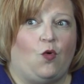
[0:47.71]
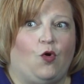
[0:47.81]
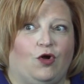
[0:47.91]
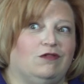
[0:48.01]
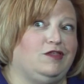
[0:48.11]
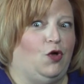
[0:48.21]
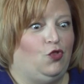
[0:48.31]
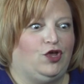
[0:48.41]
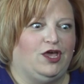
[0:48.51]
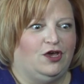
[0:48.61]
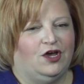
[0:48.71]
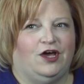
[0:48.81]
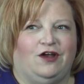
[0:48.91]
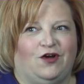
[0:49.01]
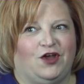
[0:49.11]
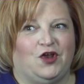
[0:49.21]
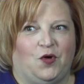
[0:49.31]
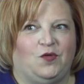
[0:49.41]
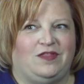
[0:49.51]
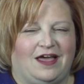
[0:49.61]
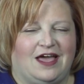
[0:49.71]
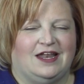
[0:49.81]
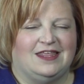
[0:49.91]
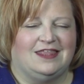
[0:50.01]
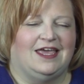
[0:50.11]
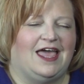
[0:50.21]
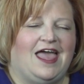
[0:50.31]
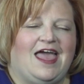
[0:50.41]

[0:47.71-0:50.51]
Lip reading: or looking good, or that kind of thing.